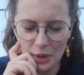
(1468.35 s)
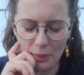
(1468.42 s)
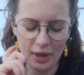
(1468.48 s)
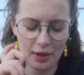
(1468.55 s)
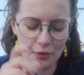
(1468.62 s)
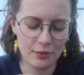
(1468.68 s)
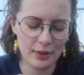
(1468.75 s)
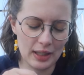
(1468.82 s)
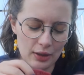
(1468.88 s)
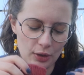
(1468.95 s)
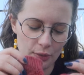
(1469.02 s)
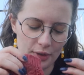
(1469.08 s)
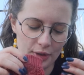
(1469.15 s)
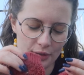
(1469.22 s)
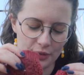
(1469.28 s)
well, I fell
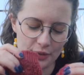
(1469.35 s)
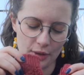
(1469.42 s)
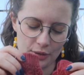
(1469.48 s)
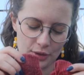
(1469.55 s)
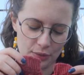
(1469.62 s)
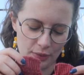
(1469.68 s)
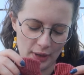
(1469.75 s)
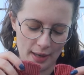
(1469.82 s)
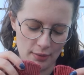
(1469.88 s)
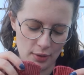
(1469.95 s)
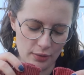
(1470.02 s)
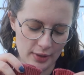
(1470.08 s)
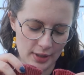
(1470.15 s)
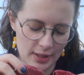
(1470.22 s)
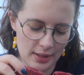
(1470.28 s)
over the socks on
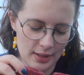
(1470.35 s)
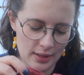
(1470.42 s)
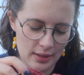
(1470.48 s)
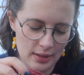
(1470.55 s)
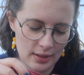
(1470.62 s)
Ravelry